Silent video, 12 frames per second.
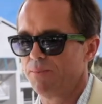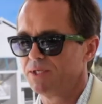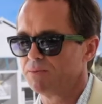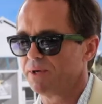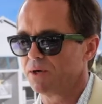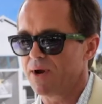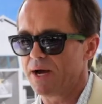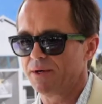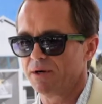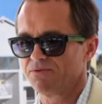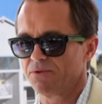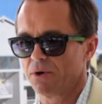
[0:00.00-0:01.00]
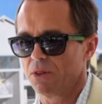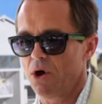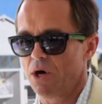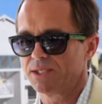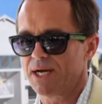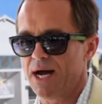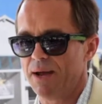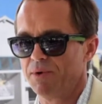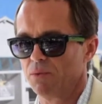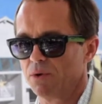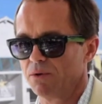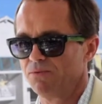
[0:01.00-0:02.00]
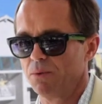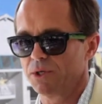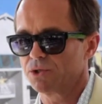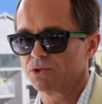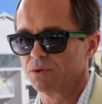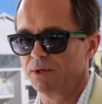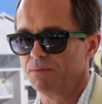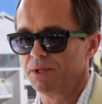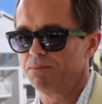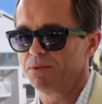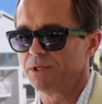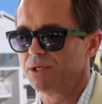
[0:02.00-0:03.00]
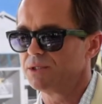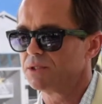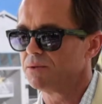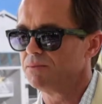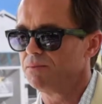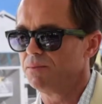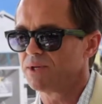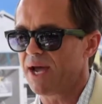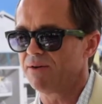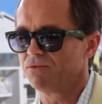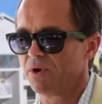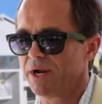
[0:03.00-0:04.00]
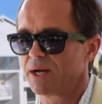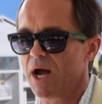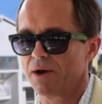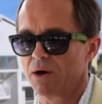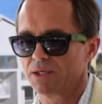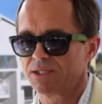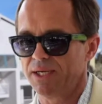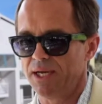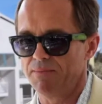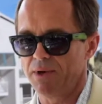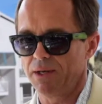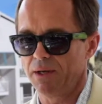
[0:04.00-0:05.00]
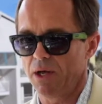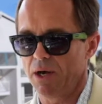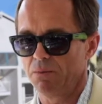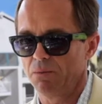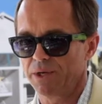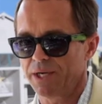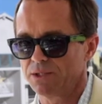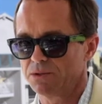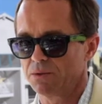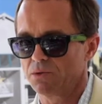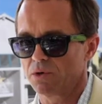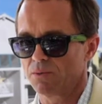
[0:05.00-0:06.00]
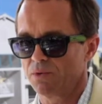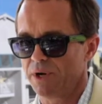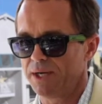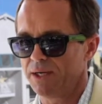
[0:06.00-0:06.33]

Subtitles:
He's been around here for a long time, and we're extremely pleased to have Rick on our team, and looking to incorporate